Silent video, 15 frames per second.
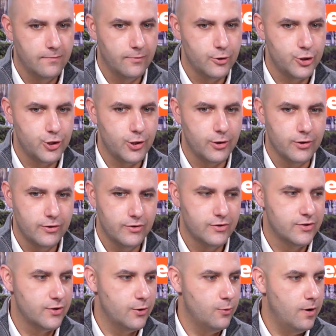For sure.
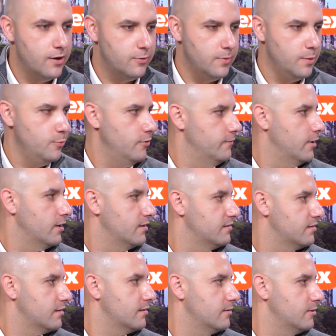So why don't we move on and
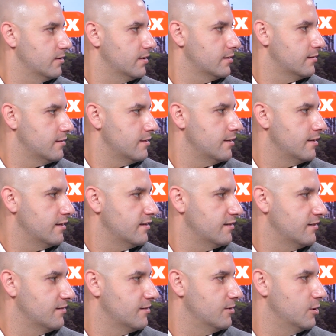take a look at the uh,
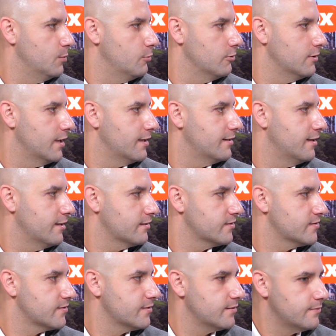the liberal mm -hmm.
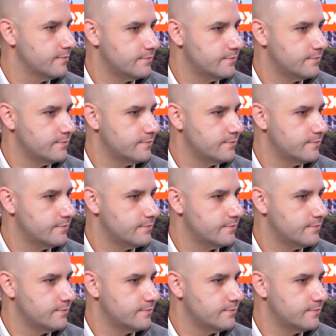next?